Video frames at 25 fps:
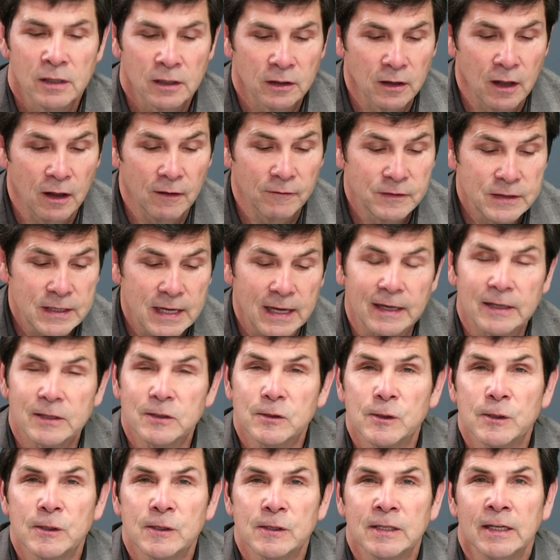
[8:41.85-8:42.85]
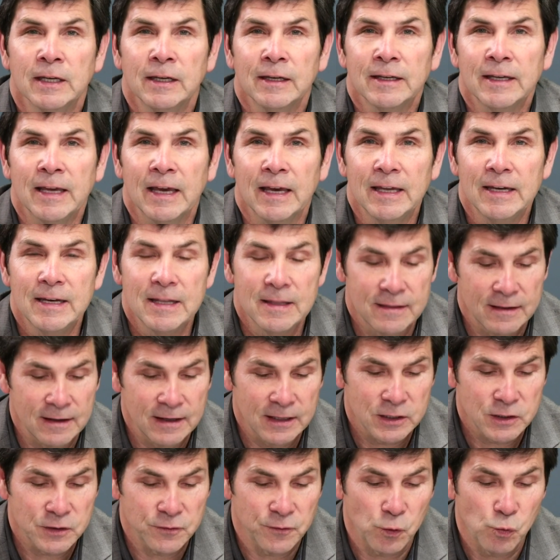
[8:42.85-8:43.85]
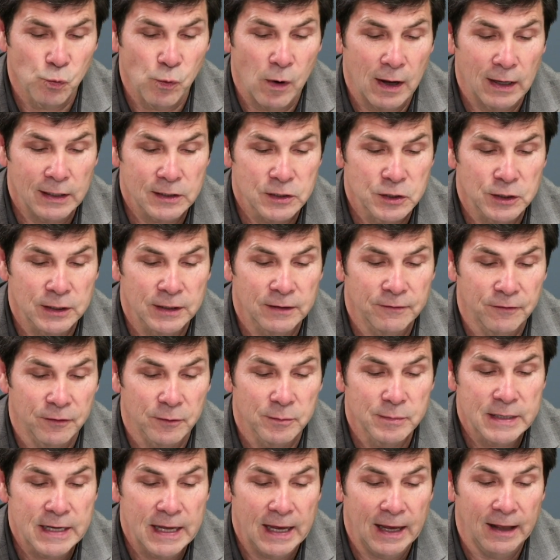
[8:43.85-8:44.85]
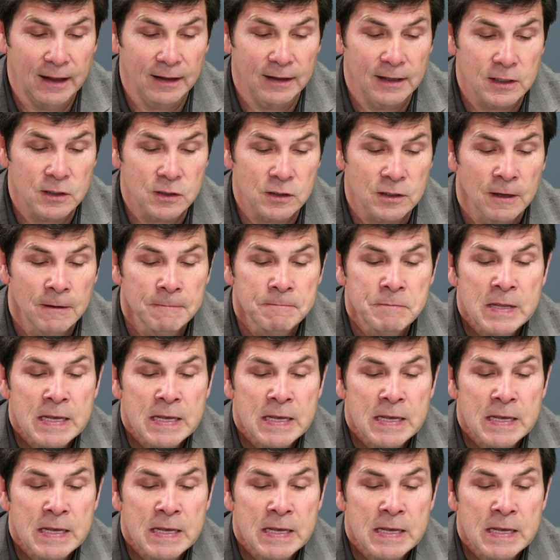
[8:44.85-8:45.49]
Love, Texas. Katie, thanks for watching from Dallas.